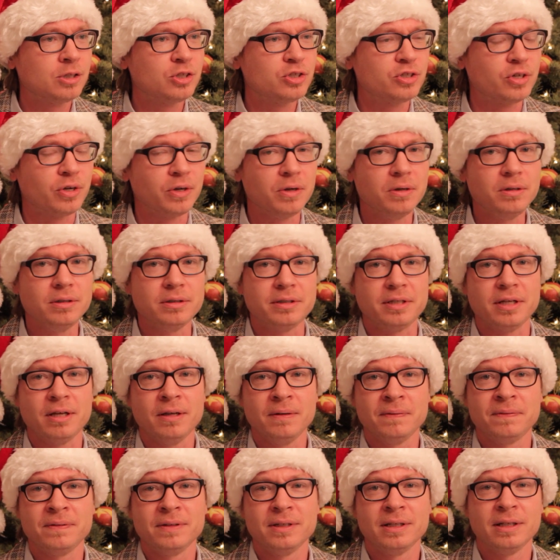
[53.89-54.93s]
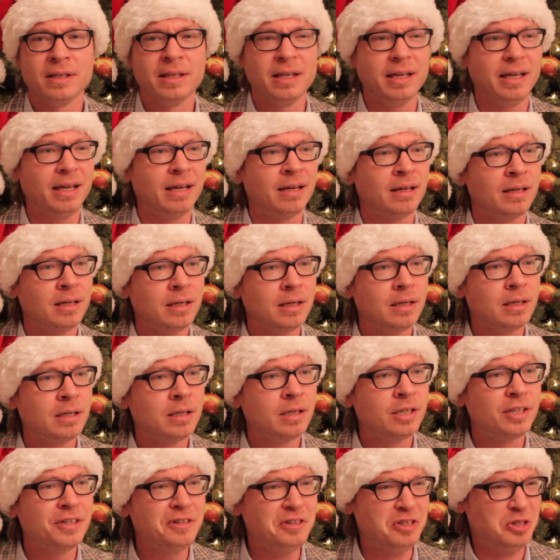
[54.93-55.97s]
dove. Yeah.
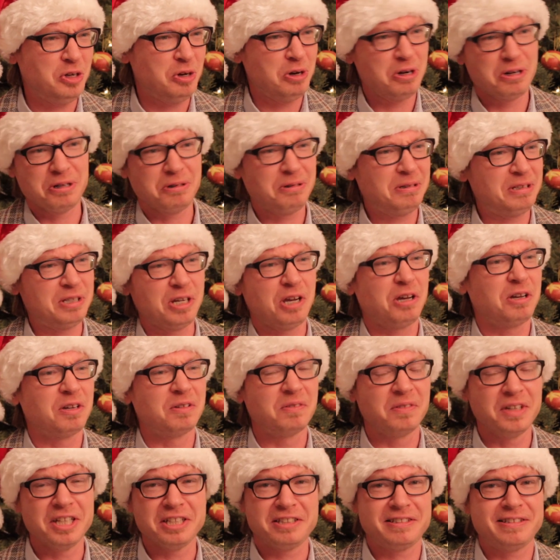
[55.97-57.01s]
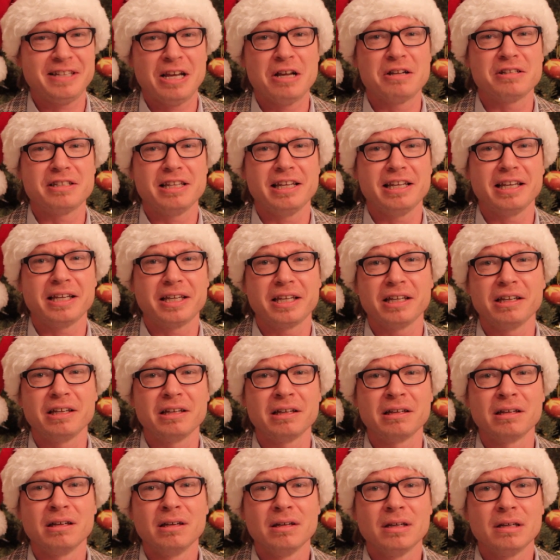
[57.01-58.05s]
Turtle dove. It sounds like
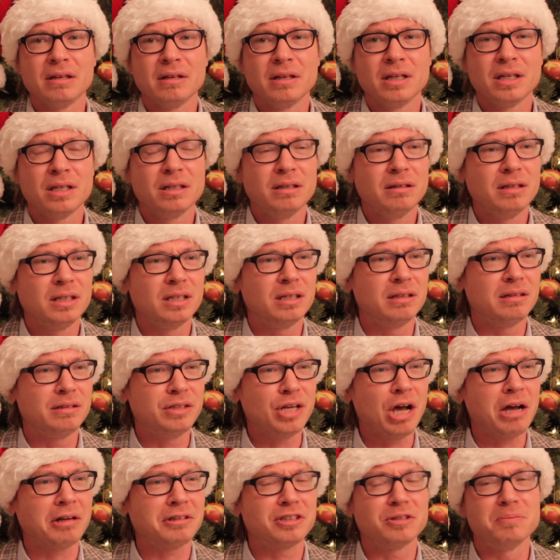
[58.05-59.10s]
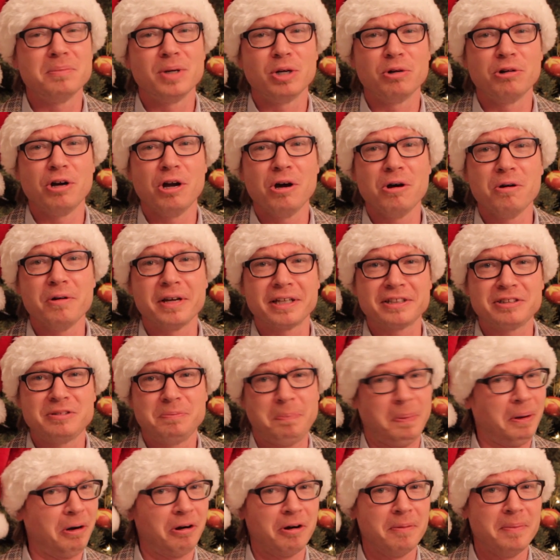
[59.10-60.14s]
a Dr. Moreau
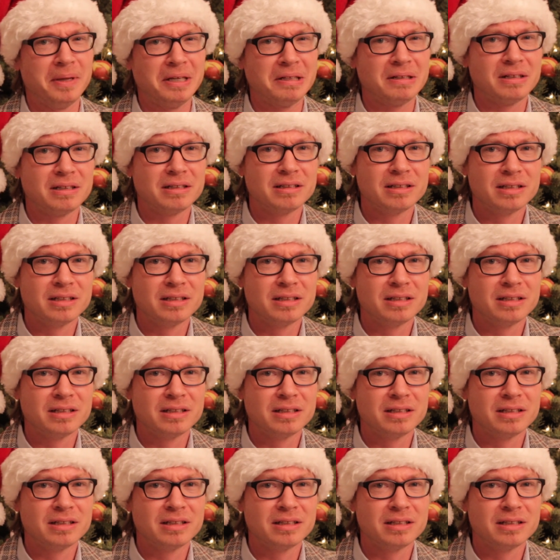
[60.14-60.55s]
experiment.